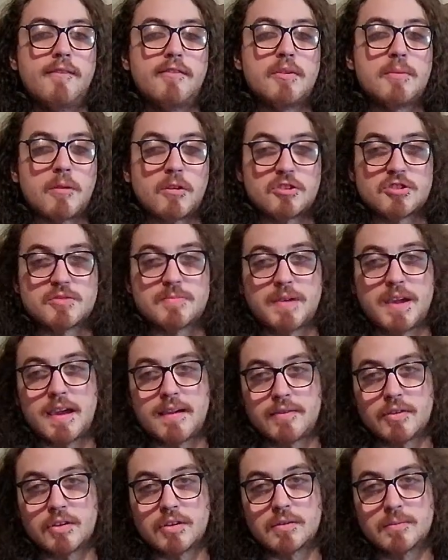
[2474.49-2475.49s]
emergent
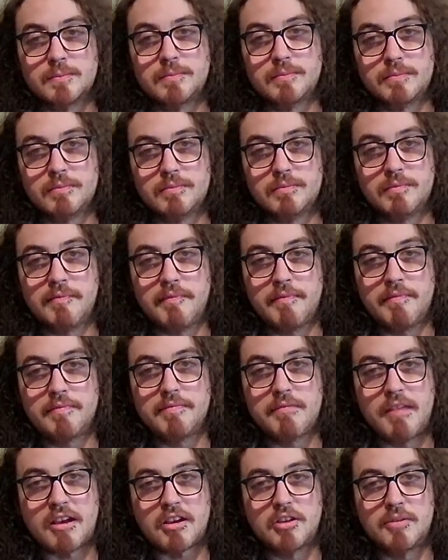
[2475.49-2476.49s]
behavior
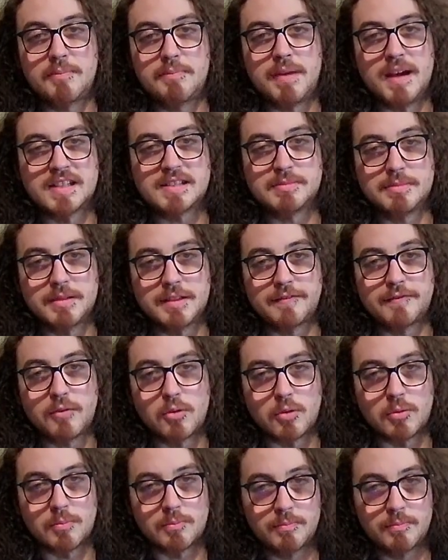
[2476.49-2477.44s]
that could possibly form.